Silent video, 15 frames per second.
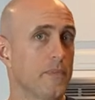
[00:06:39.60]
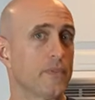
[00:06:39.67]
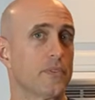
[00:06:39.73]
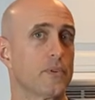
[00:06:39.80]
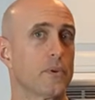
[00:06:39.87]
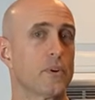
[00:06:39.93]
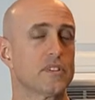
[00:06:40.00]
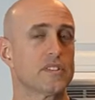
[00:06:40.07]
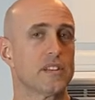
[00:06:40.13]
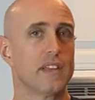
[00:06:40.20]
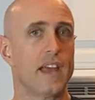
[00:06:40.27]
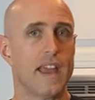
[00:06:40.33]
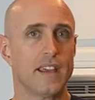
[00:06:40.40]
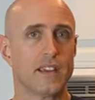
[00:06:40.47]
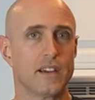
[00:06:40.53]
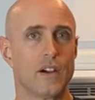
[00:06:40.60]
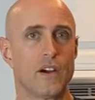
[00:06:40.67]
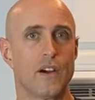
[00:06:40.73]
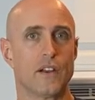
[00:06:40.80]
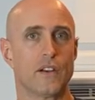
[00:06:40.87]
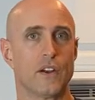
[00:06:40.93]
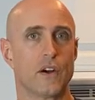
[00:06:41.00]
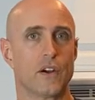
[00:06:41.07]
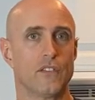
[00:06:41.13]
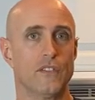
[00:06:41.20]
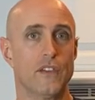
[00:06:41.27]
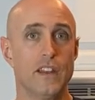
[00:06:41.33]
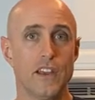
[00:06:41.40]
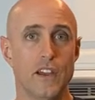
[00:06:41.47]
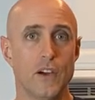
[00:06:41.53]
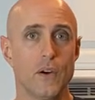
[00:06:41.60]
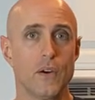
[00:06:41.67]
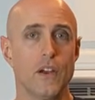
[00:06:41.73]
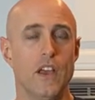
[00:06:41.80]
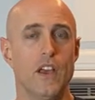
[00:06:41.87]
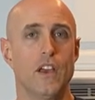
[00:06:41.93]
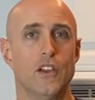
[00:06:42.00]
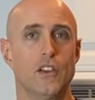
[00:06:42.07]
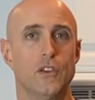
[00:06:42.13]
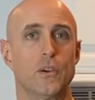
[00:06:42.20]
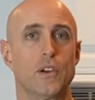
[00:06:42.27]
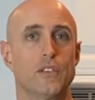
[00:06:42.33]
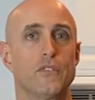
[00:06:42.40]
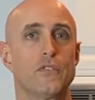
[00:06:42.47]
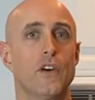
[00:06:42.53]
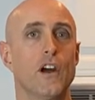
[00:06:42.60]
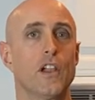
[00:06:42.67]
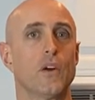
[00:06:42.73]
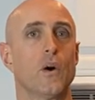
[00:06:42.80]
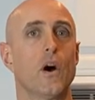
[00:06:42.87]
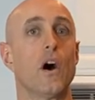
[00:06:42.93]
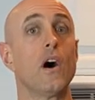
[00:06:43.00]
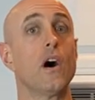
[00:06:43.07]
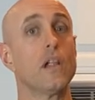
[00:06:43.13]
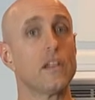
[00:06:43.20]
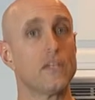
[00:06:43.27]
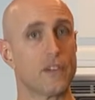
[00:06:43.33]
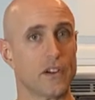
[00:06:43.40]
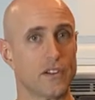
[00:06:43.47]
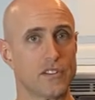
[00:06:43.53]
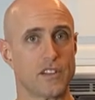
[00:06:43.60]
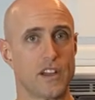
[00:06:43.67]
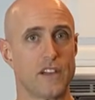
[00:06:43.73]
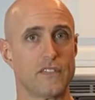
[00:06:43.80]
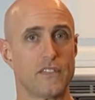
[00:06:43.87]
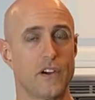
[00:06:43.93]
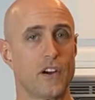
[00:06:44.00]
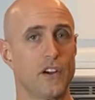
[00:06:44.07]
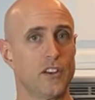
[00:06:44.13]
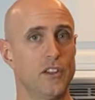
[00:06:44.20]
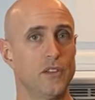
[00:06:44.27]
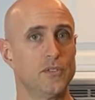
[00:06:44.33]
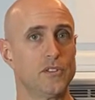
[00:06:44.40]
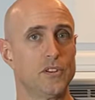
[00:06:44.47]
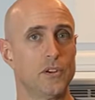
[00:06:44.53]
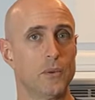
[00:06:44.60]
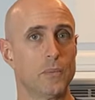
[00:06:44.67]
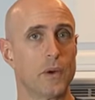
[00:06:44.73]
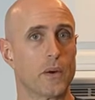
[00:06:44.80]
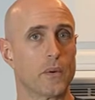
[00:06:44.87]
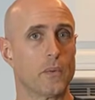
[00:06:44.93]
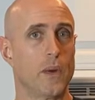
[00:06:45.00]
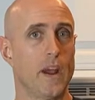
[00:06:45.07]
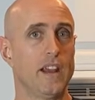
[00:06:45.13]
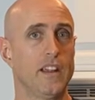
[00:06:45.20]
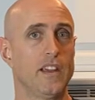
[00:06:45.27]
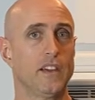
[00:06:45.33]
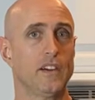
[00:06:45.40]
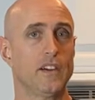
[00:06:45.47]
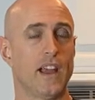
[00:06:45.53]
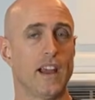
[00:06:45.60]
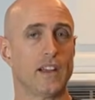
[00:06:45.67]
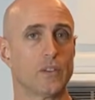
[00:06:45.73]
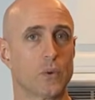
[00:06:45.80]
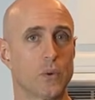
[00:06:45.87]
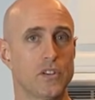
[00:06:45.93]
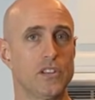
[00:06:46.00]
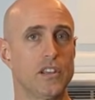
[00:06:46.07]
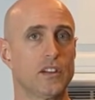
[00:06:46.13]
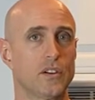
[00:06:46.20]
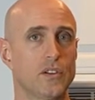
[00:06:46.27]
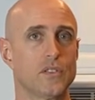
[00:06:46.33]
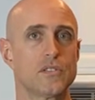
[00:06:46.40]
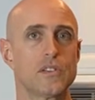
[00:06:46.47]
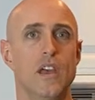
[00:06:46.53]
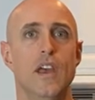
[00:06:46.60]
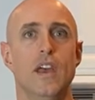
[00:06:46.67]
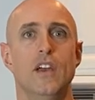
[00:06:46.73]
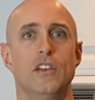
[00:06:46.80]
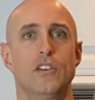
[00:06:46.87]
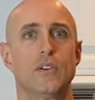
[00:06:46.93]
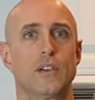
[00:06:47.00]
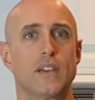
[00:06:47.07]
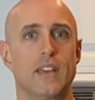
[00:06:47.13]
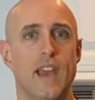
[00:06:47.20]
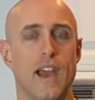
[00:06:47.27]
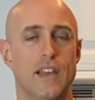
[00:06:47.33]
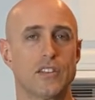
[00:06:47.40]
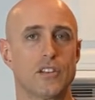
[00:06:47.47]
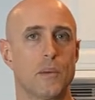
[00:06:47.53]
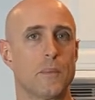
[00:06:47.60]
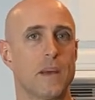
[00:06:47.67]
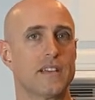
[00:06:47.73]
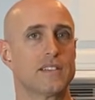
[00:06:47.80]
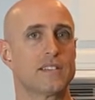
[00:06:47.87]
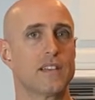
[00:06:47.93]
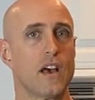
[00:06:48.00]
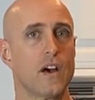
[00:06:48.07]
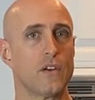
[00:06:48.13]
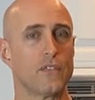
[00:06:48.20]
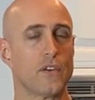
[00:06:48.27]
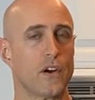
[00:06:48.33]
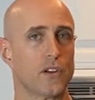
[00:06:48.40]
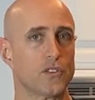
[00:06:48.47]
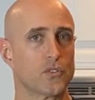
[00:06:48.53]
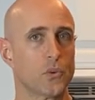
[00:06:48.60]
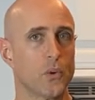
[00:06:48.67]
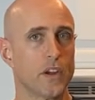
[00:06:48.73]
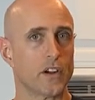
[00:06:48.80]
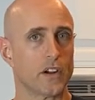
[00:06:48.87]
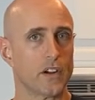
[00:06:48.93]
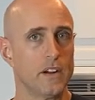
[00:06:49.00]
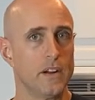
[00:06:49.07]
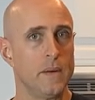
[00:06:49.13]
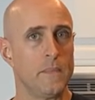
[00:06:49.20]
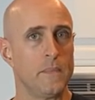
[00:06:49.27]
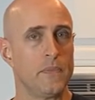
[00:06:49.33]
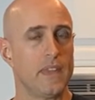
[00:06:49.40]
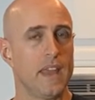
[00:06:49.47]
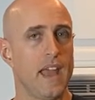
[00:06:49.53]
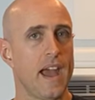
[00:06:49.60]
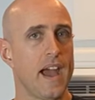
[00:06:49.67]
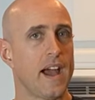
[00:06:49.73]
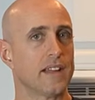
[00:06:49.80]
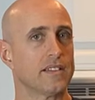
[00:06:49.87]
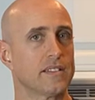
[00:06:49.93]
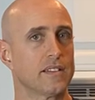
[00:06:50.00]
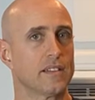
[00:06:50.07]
throw us a like on our video. You can follow all of our stuff on YouTube right here at Loreseekers. You can catch myself on Twitter at